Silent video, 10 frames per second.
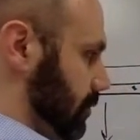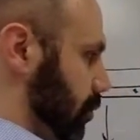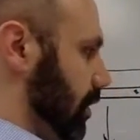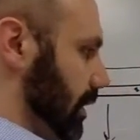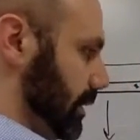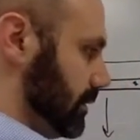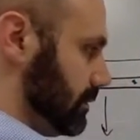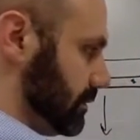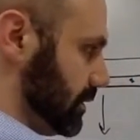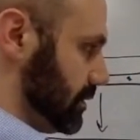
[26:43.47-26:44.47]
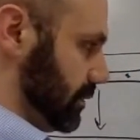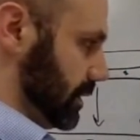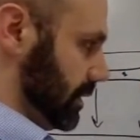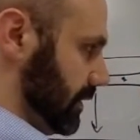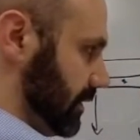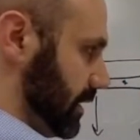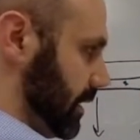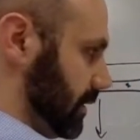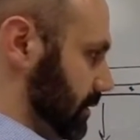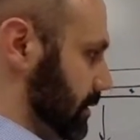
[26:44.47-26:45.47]
1, so we're going to leave that
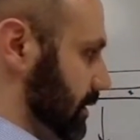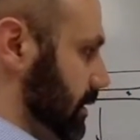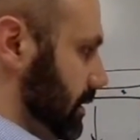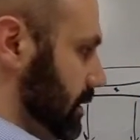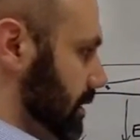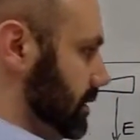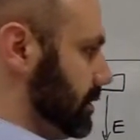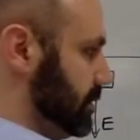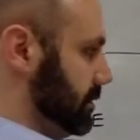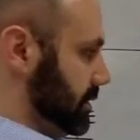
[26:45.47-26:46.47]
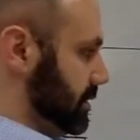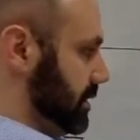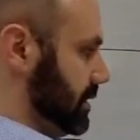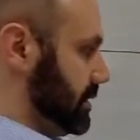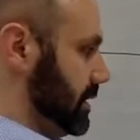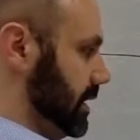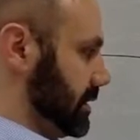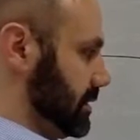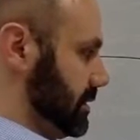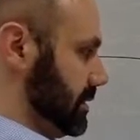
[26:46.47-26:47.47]
out. EQ is this,
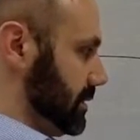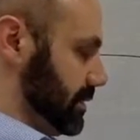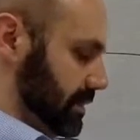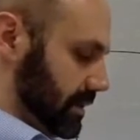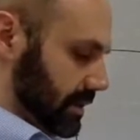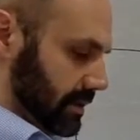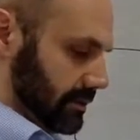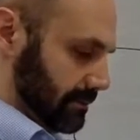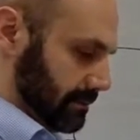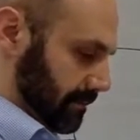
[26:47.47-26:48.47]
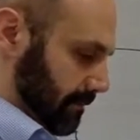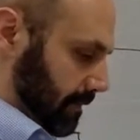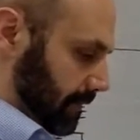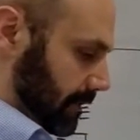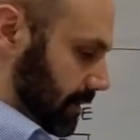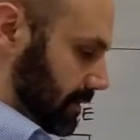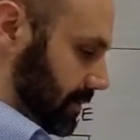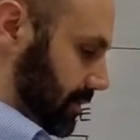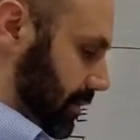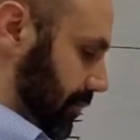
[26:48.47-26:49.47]
X is the D. And
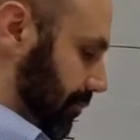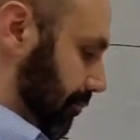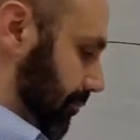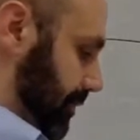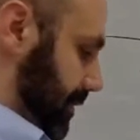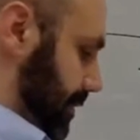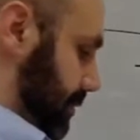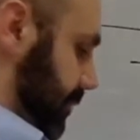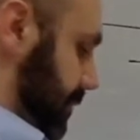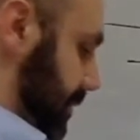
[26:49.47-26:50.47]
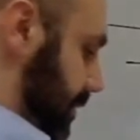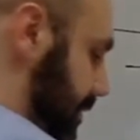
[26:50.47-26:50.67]
so we plug our